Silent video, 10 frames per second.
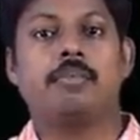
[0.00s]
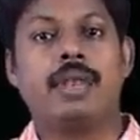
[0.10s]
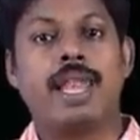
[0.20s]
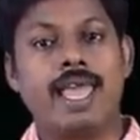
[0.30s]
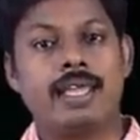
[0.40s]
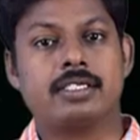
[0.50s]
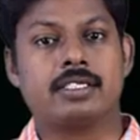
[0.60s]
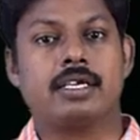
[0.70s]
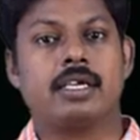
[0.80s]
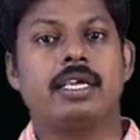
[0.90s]
plans
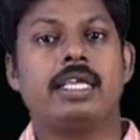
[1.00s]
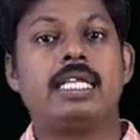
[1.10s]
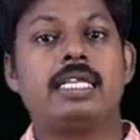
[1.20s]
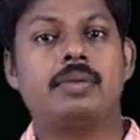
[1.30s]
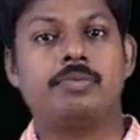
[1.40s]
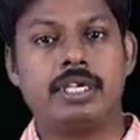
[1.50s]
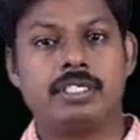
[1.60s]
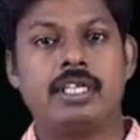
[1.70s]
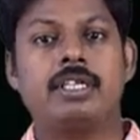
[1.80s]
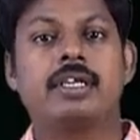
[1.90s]
in
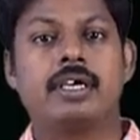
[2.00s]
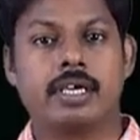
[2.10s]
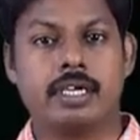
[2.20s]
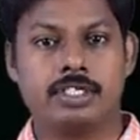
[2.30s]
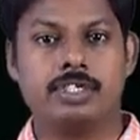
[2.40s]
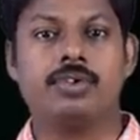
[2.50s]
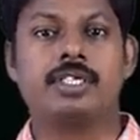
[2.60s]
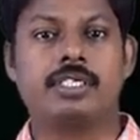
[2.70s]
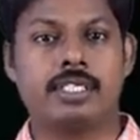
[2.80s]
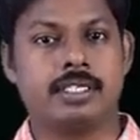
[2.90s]
present
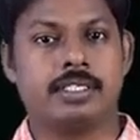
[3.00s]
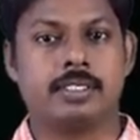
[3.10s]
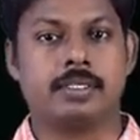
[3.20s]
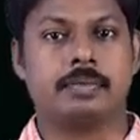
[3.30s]
continuous tense.